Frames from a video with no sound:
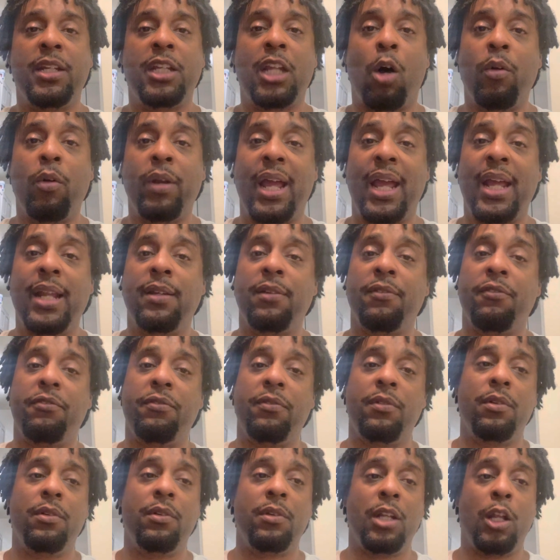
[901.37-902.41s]
donating
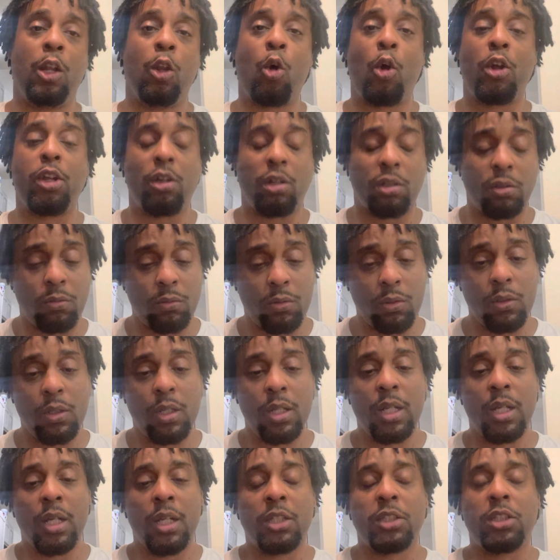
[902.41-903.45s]
loyal.
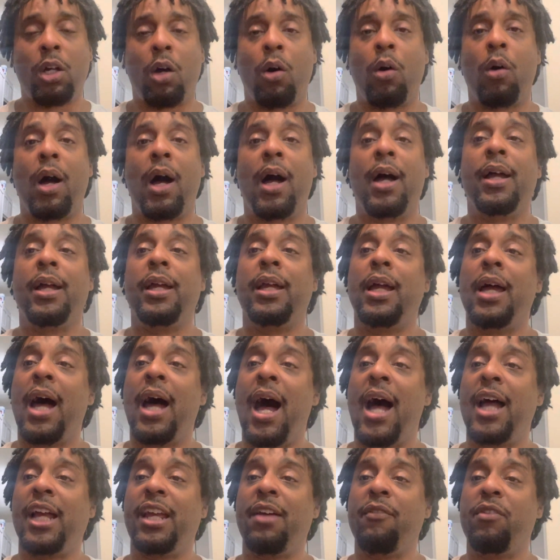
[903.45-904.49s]
So
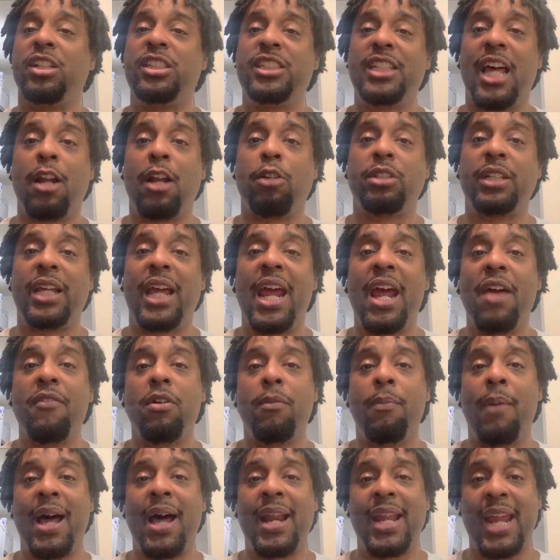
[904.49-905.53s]
I give a shout out to
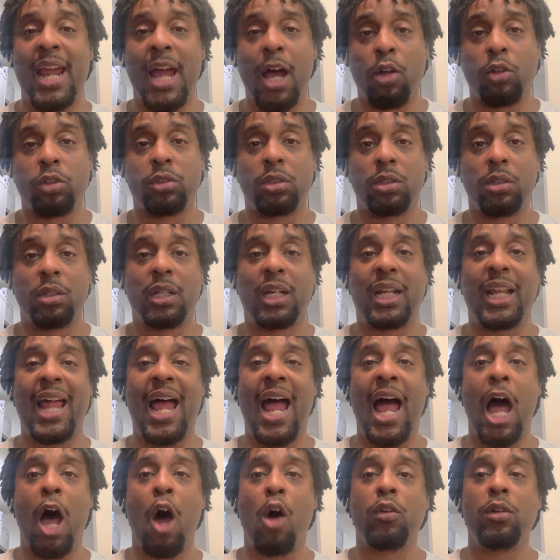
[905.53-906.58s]
everybody else.
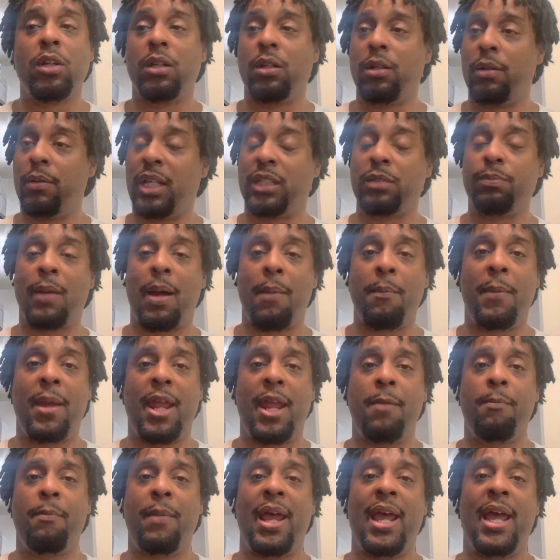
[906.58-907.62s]
Cloud, that's my
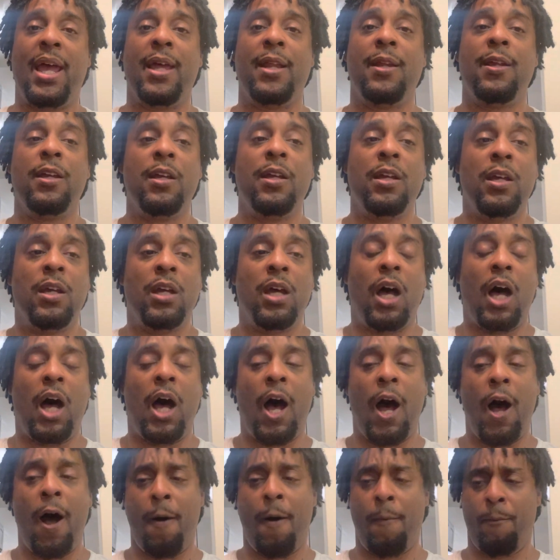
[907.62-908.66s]
main man.
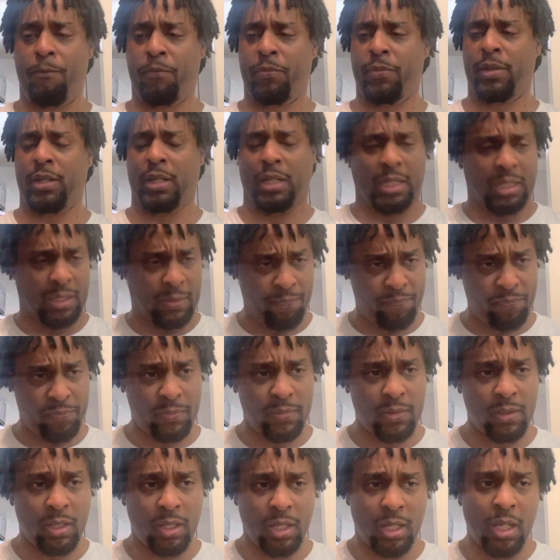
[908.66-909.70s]
Um,
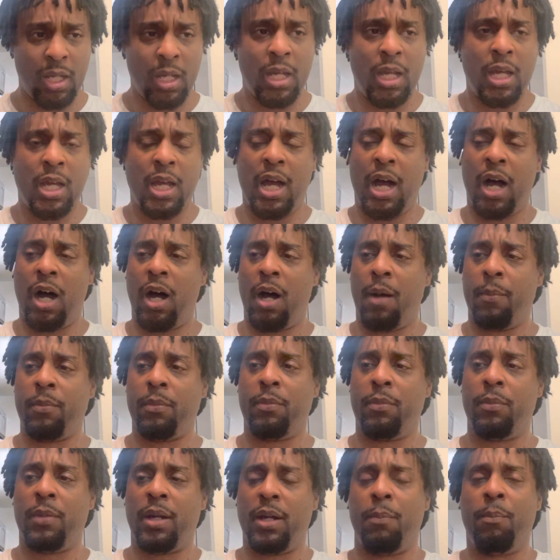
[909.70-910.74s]

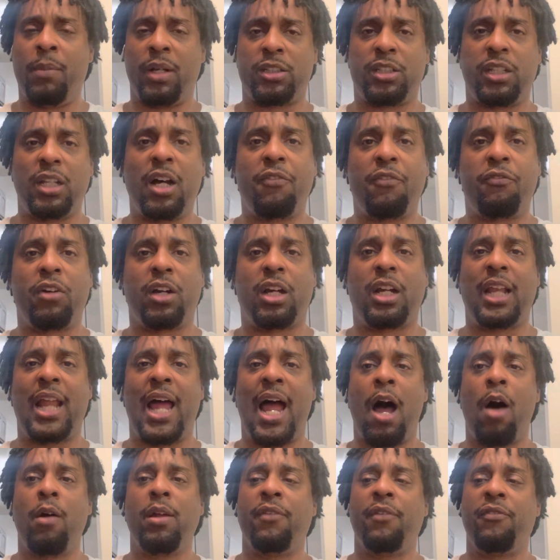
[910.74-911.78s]
um, much love for
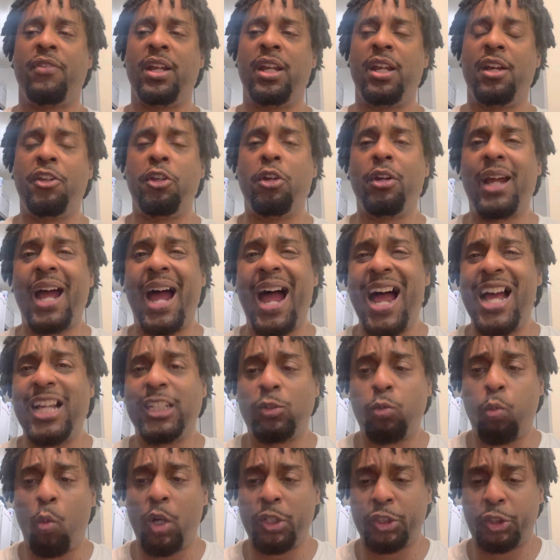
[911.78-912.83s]
Cloud. If any of you guys
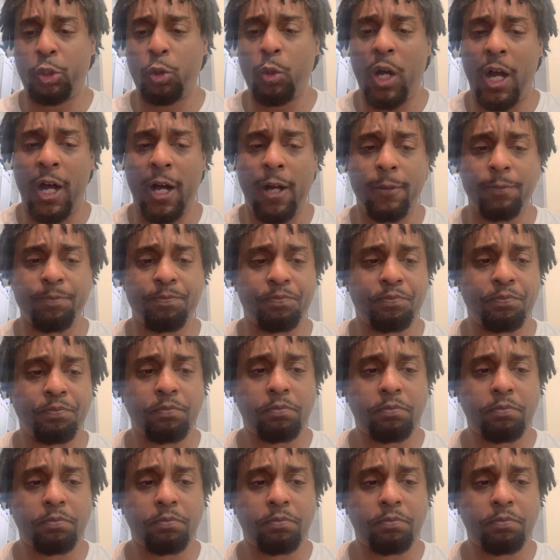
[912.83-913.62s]
want to um,